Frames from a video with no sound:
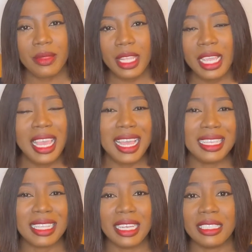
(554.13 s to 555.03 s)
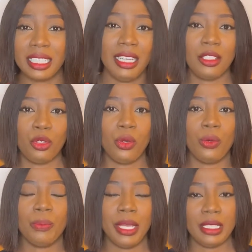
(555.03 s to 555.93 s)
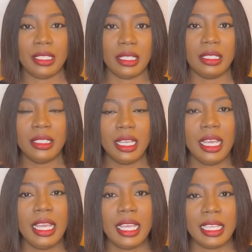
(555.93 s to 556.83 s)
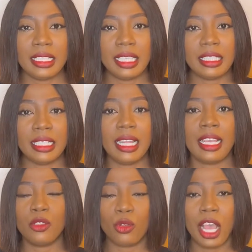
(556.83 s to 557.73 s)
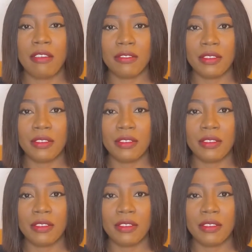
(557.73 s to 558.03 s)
Yeah, he's an intellectual person. He says he likes to have